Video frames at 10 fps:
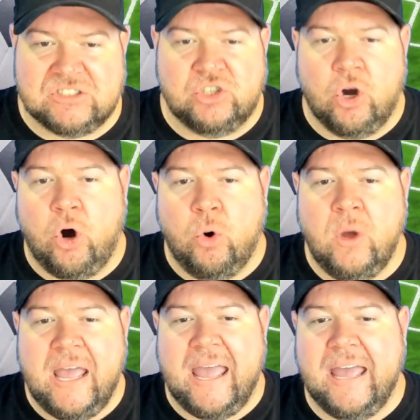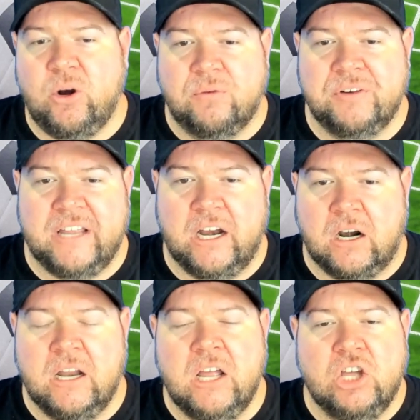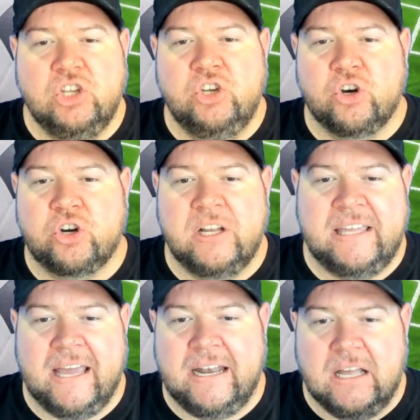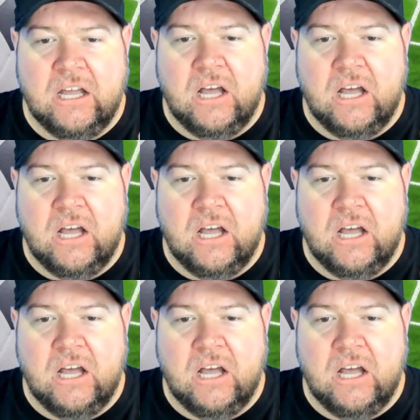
Go head over there. You're going to get